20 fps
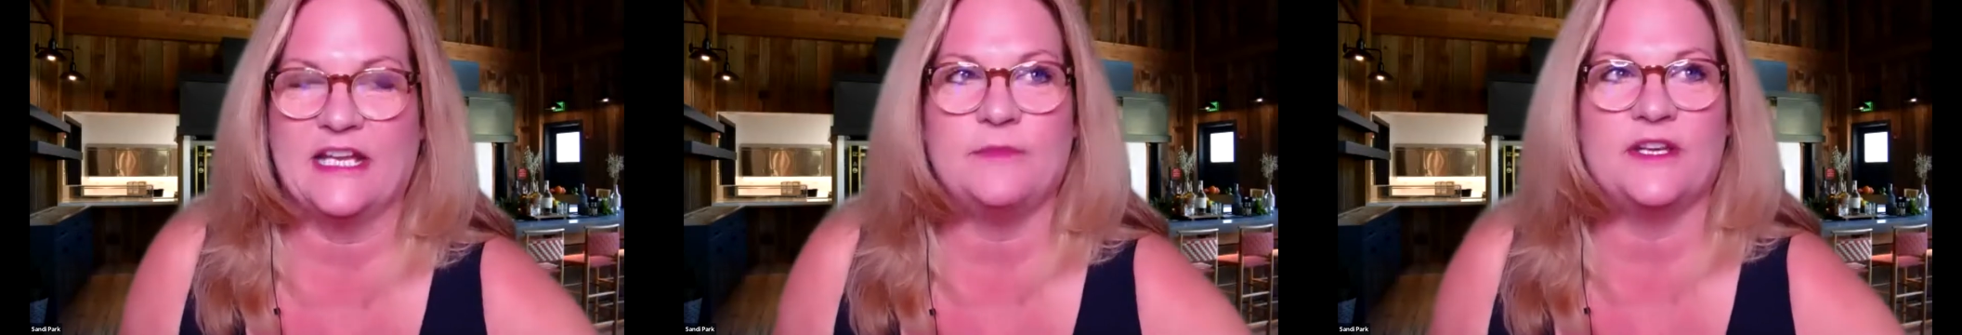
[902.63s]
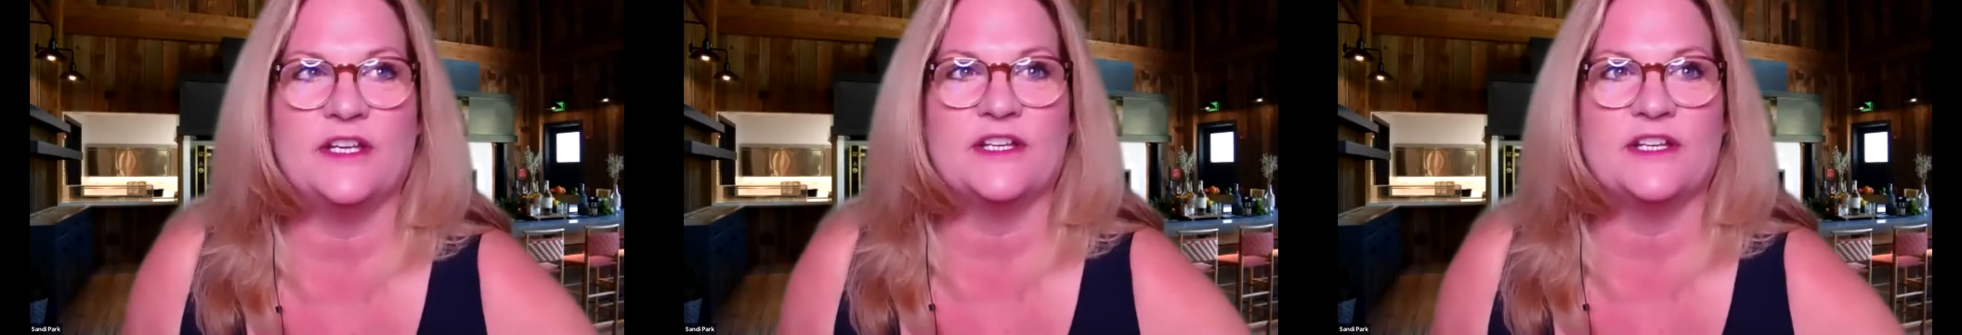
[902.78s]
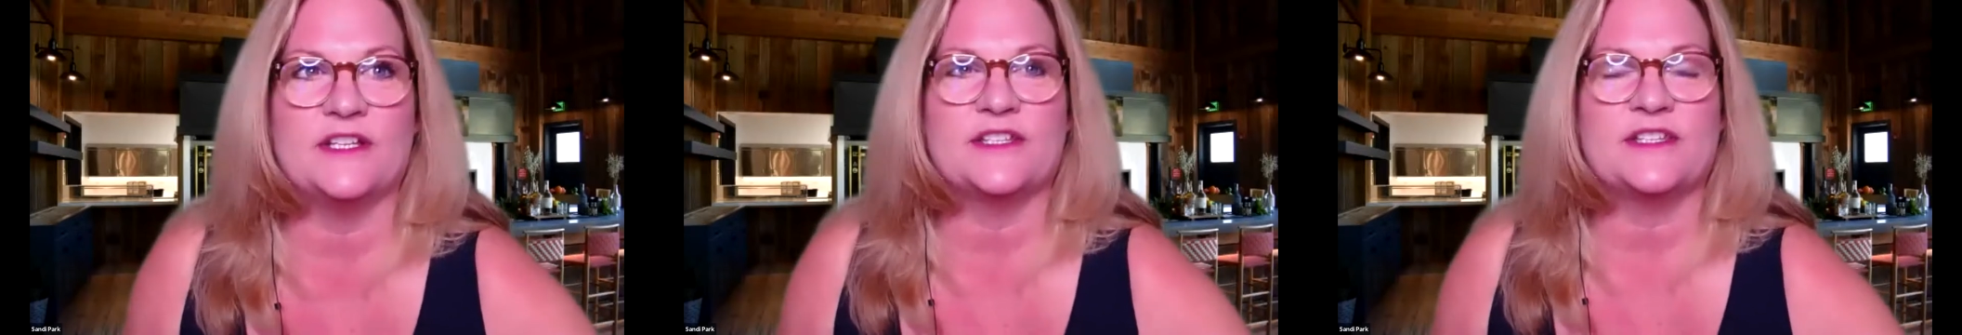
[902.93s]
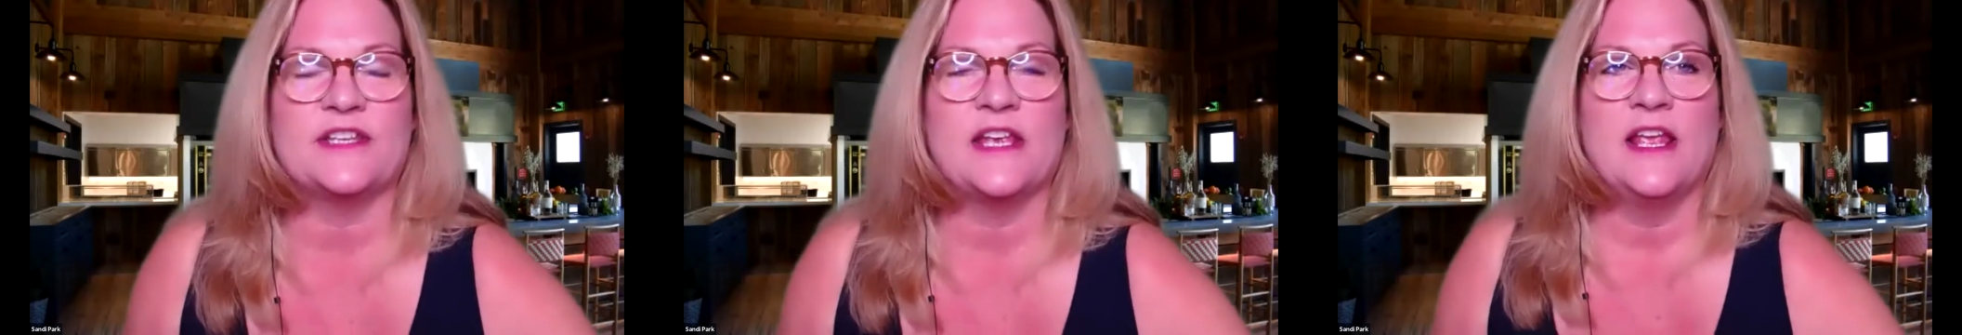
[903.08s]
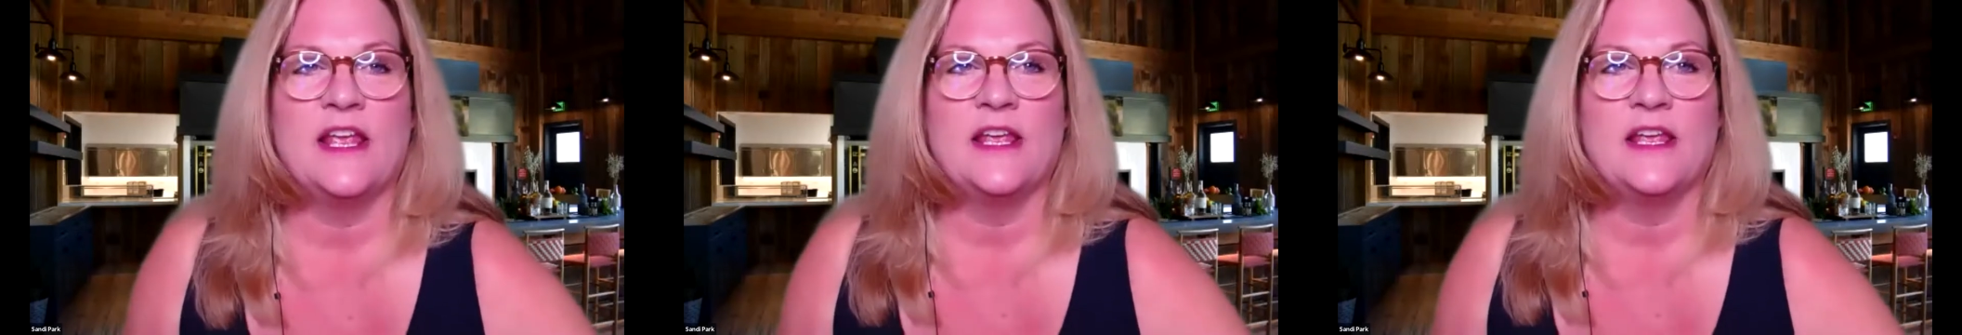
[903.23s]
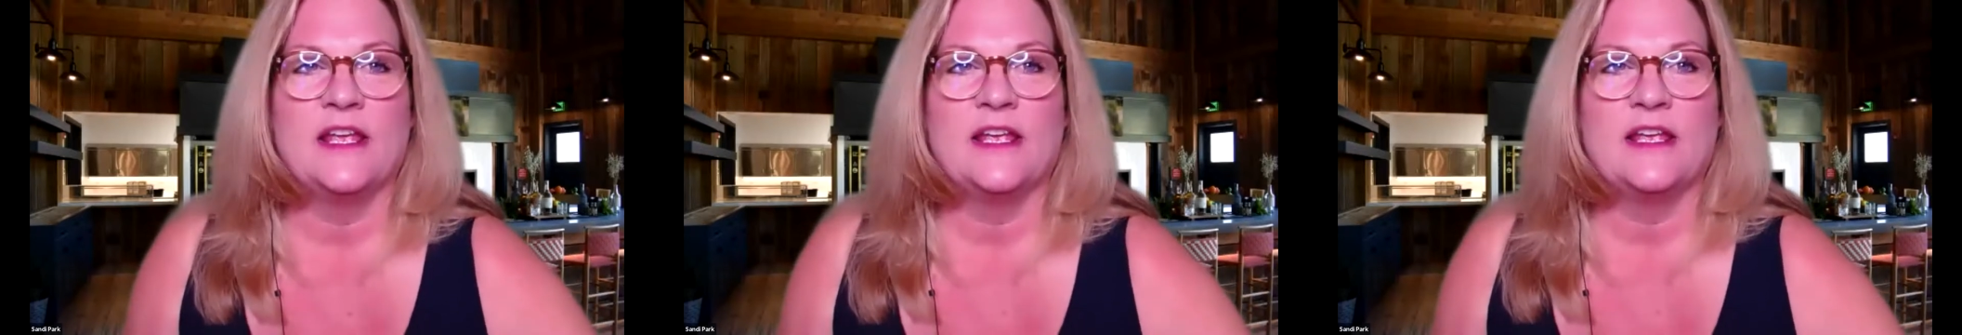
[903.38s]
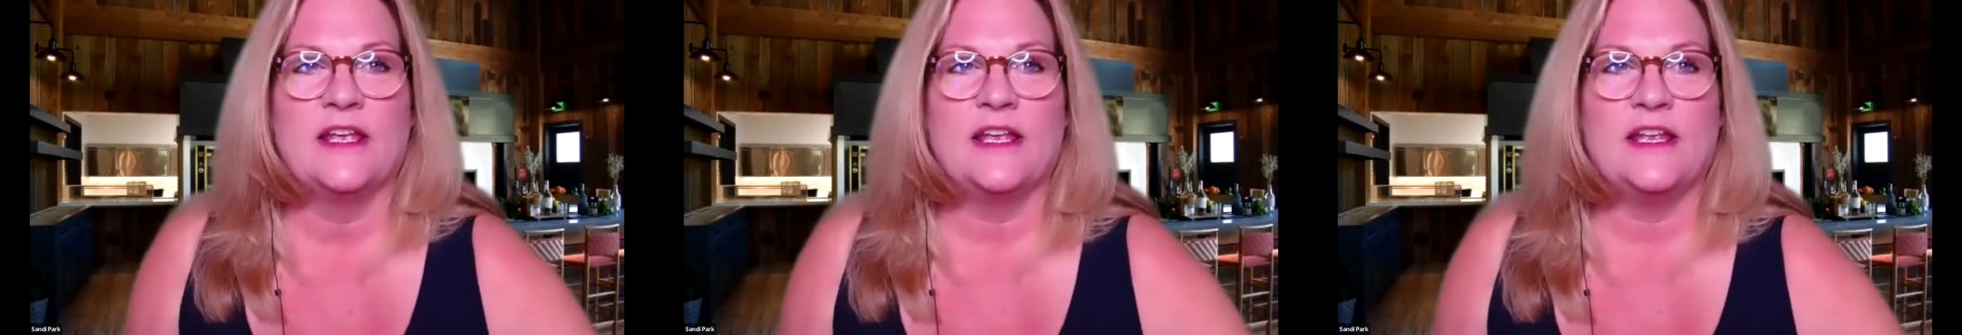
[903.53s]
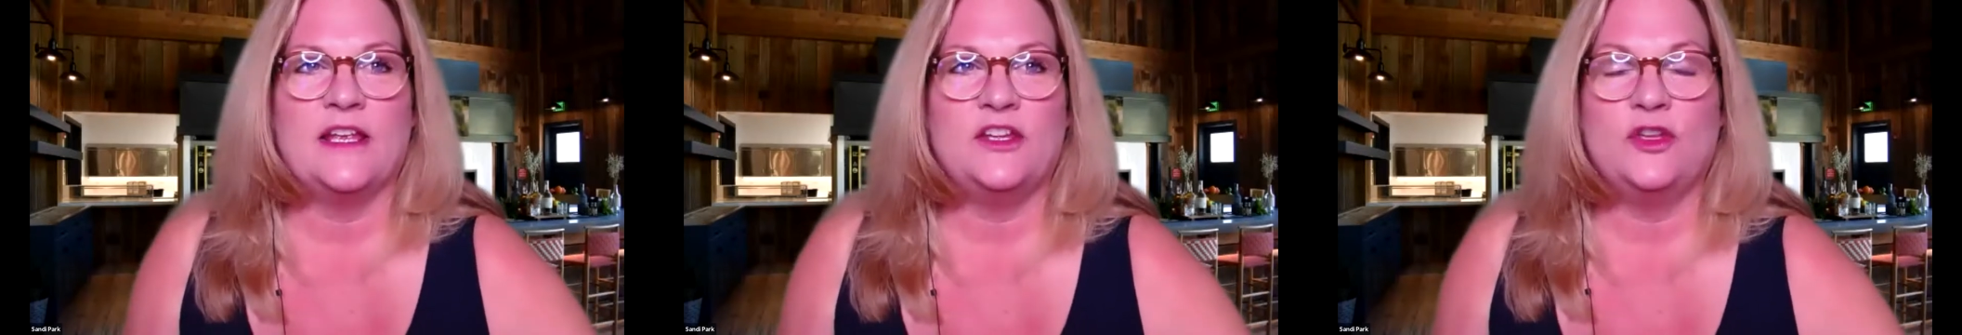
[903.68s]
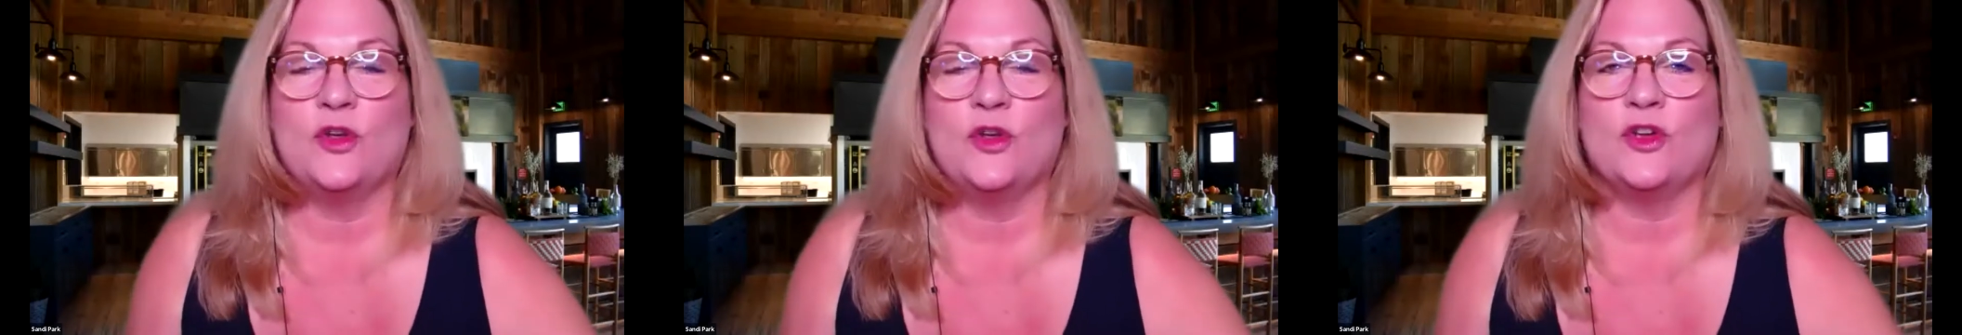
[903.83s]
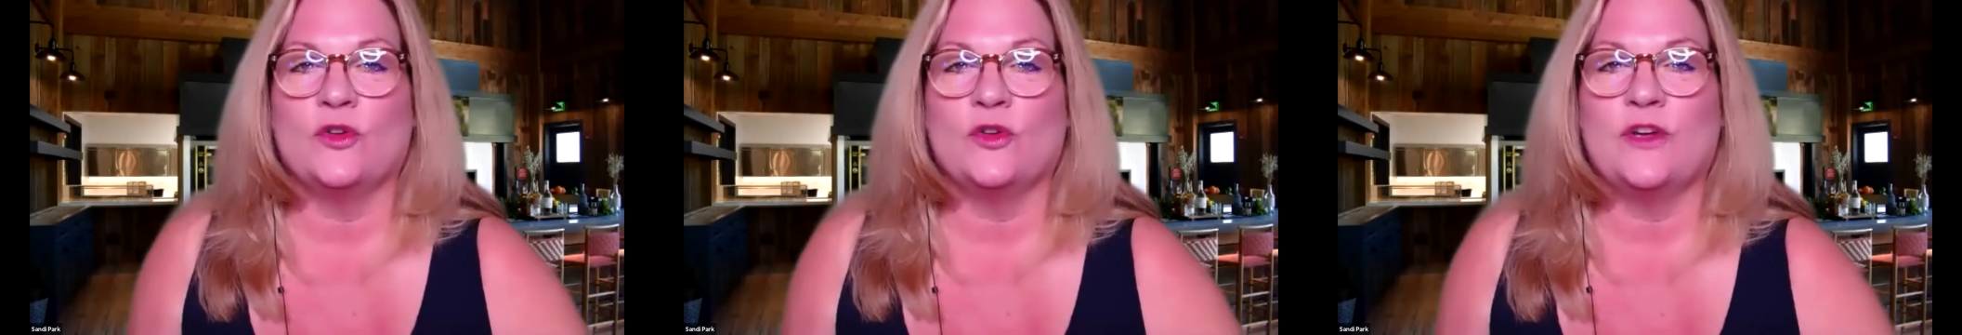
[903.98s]
because
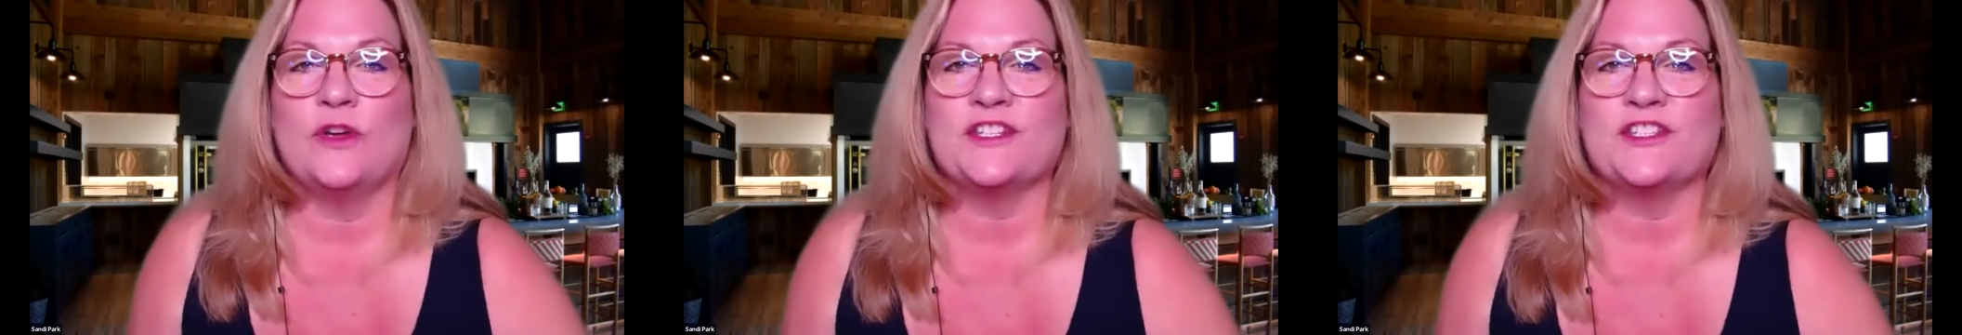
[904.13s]
you could